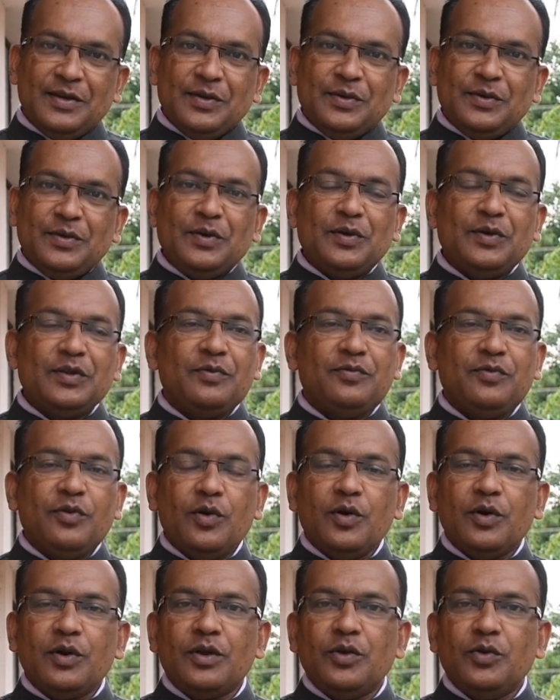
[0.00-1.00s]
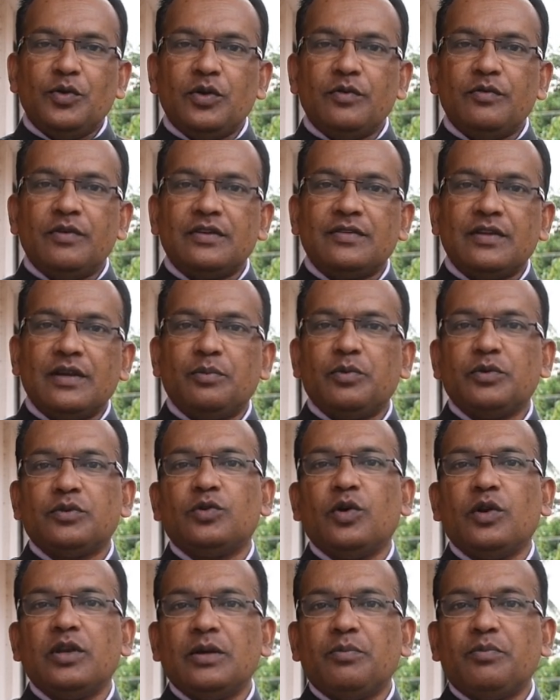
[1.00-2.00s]
You know, the four Universal
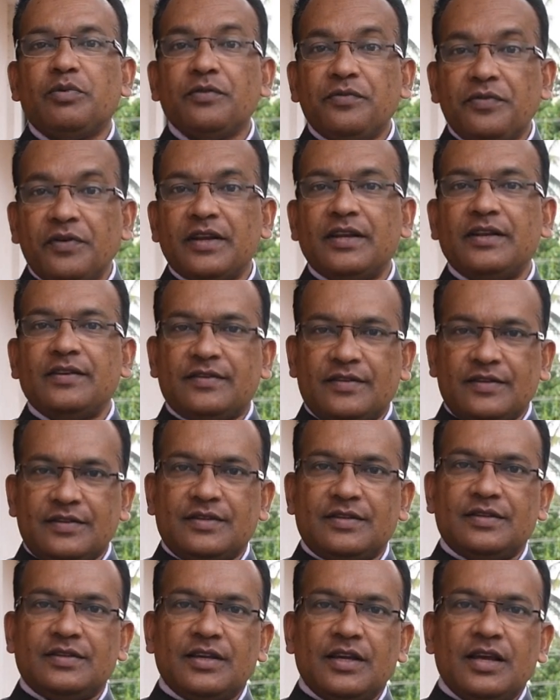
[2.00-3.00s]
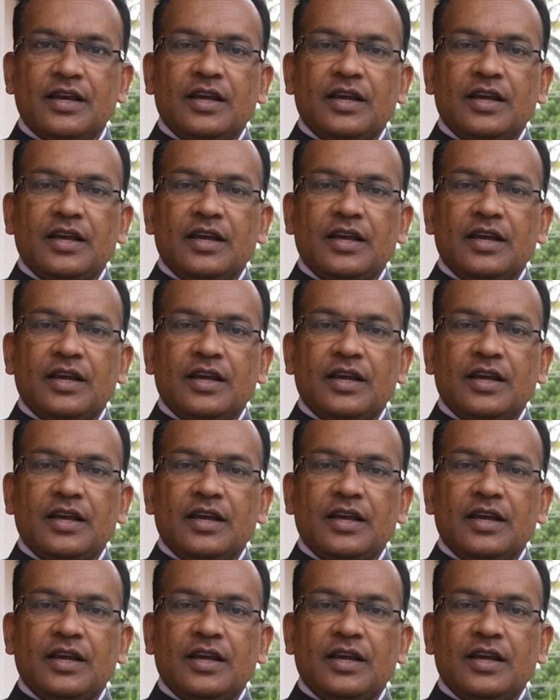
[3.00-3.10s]
Apostolic Preferences